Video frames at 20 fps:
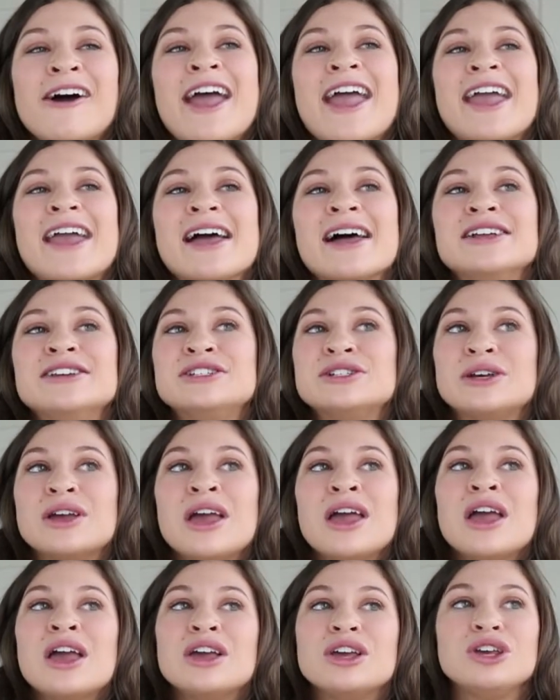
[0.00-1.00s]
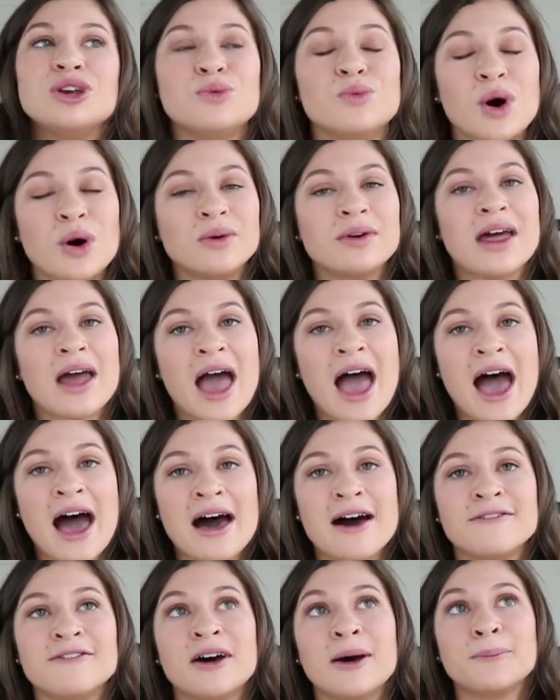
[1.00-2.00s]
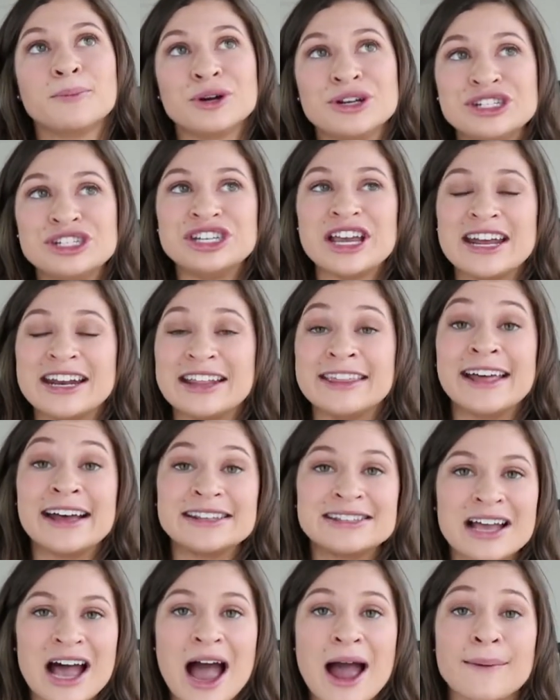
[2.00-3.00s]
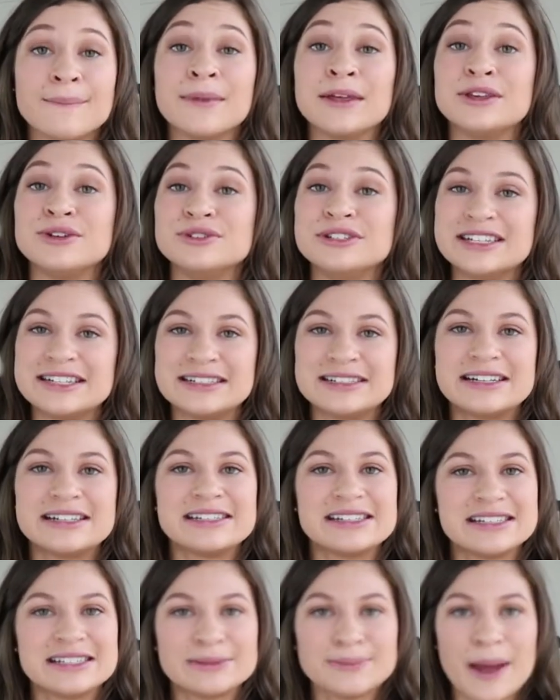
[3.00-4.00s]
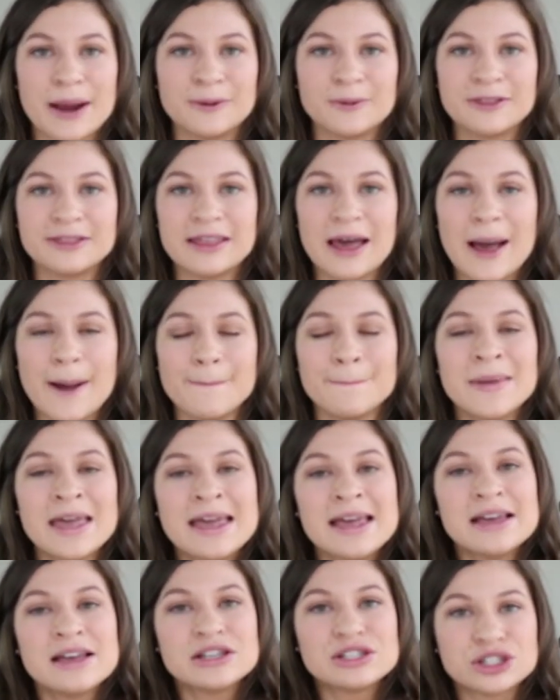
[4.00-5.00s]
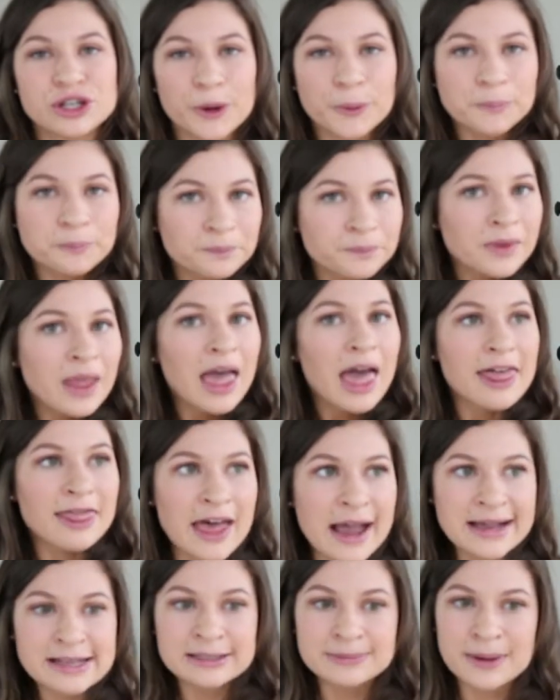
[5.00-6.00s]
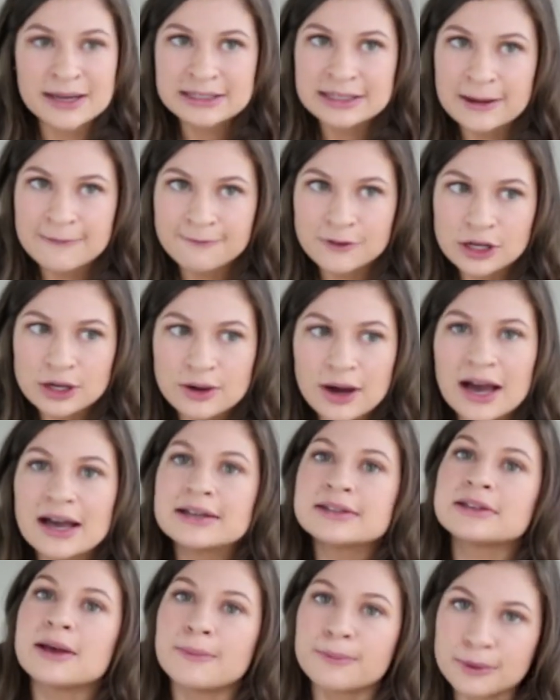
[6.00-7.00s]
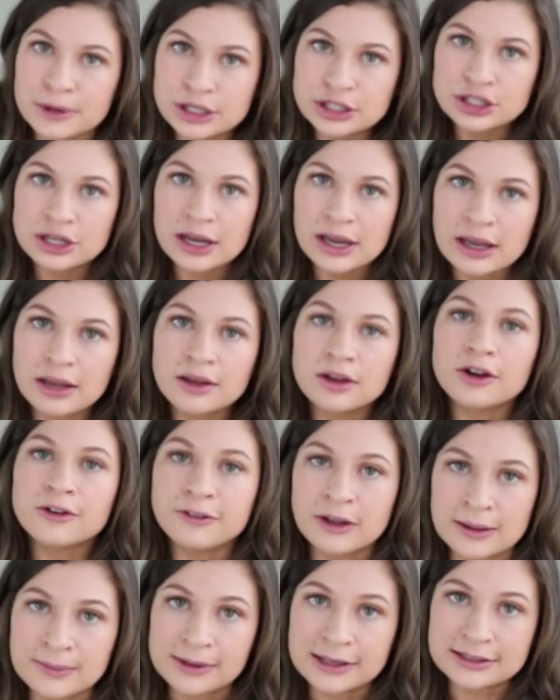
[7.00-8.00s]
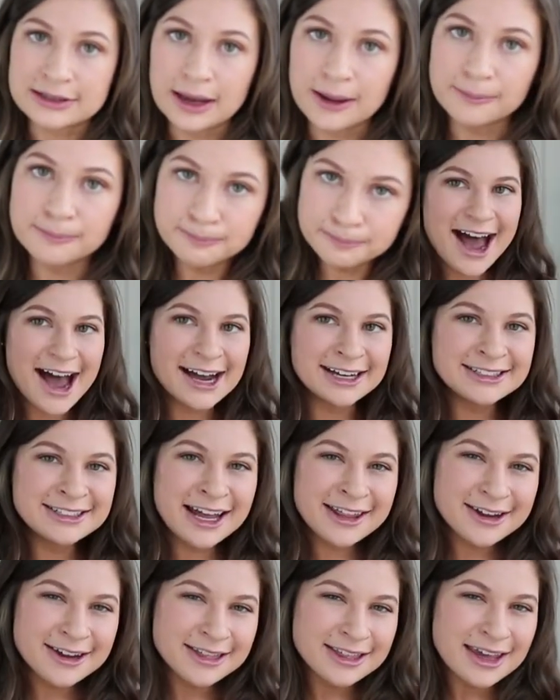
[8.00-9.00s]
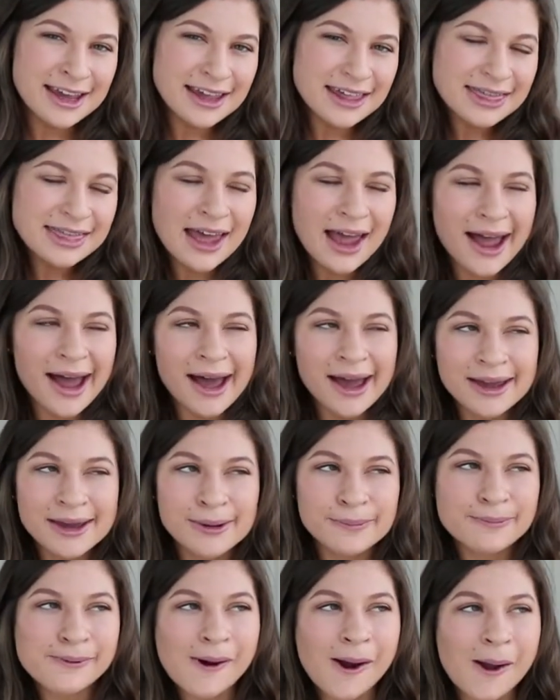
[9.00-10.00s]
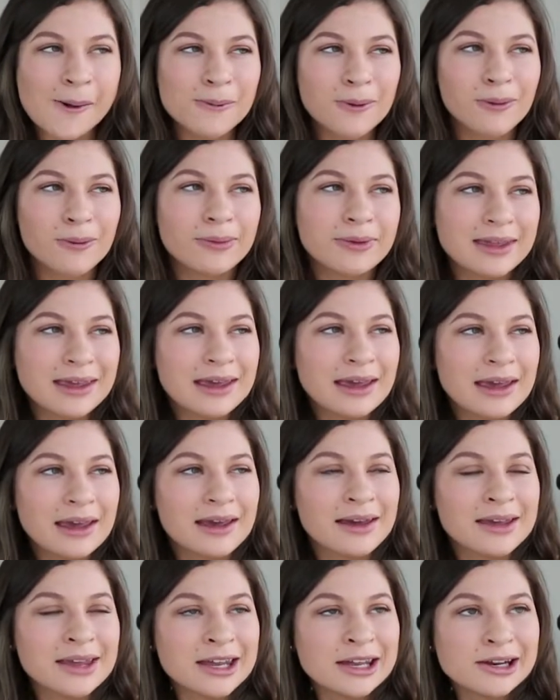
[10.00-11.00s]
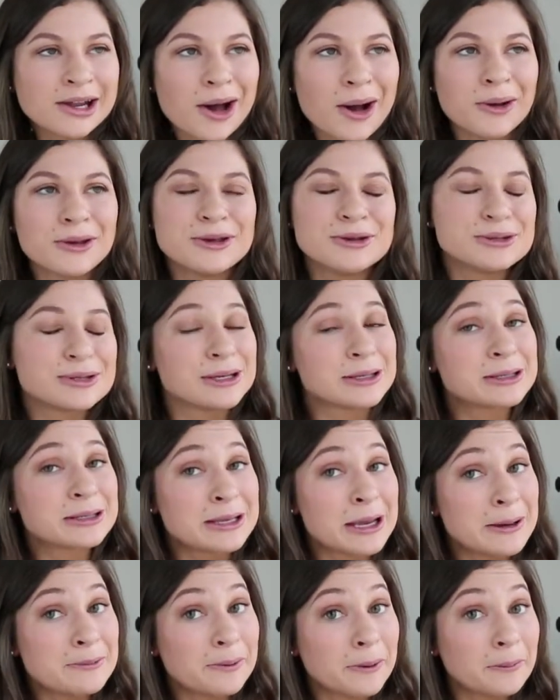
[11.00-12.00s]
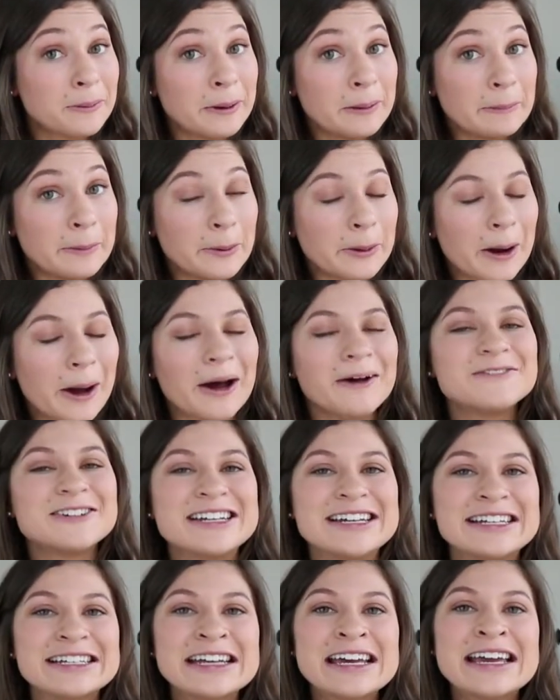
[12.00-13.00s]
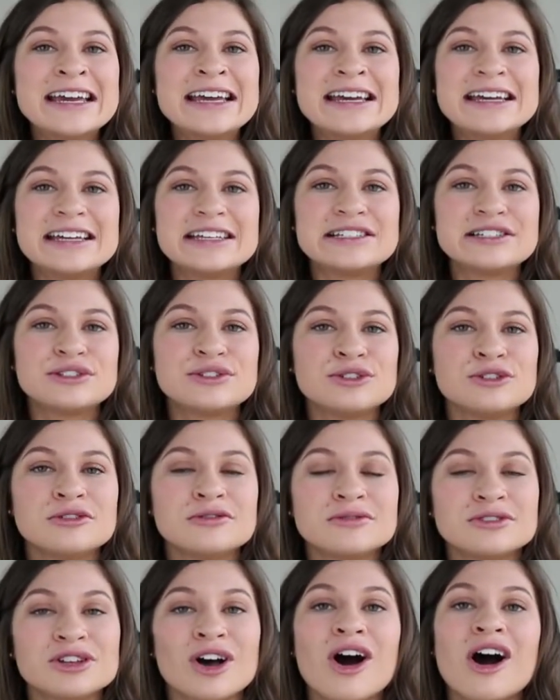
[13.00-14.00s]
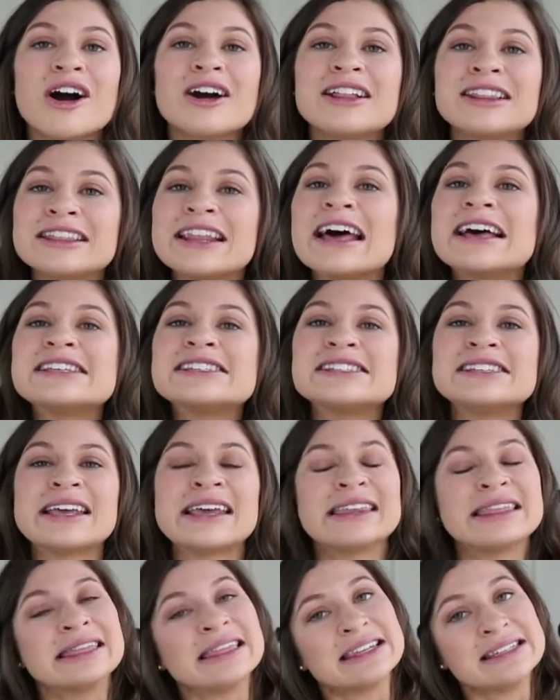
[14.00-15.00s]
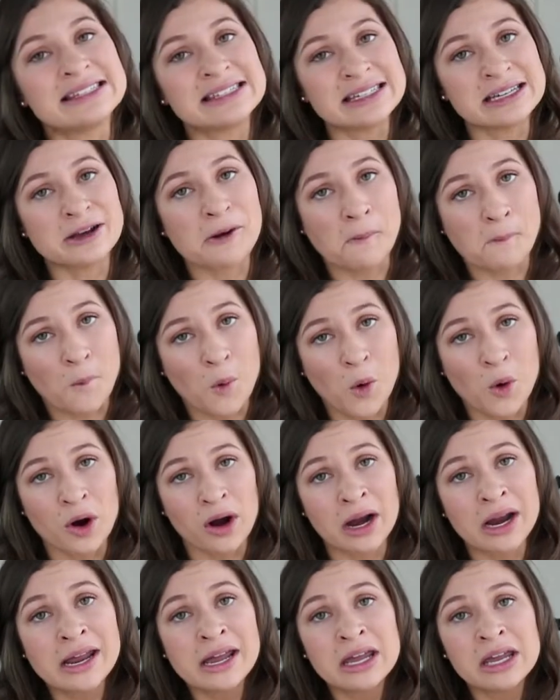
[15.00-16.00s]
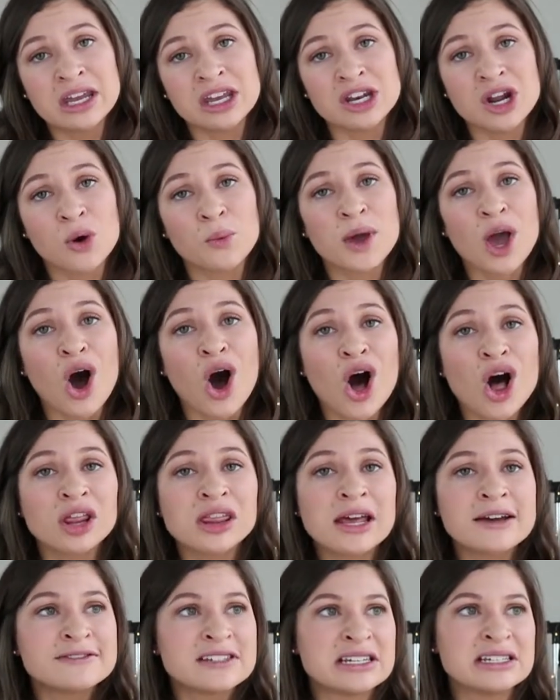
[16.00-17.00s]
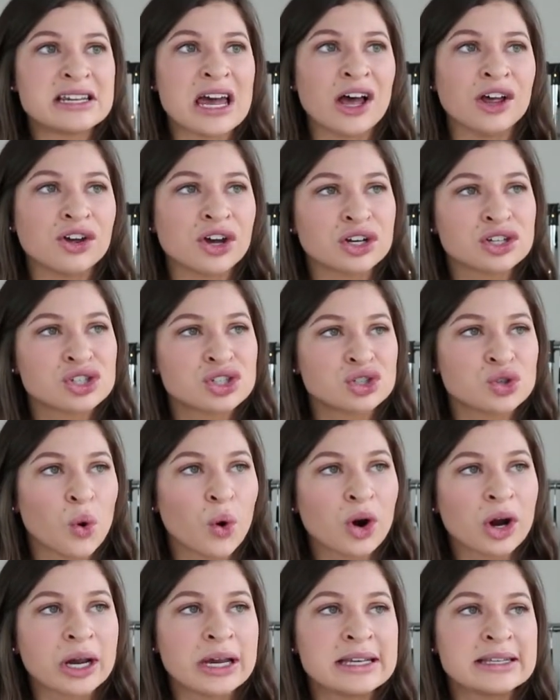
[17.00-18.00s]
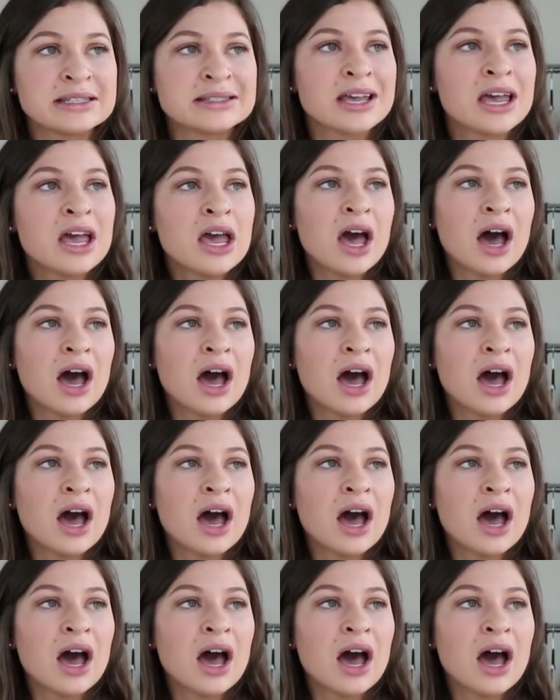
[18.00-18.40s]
and you won't have appreciated that time that you did get to spend with them. So that is my tip for you guys. Appreciate your family time. Another thing that I could probably, you know, use this tip a bit more often is to talk less and listen more. You know, we all love to tell our stories.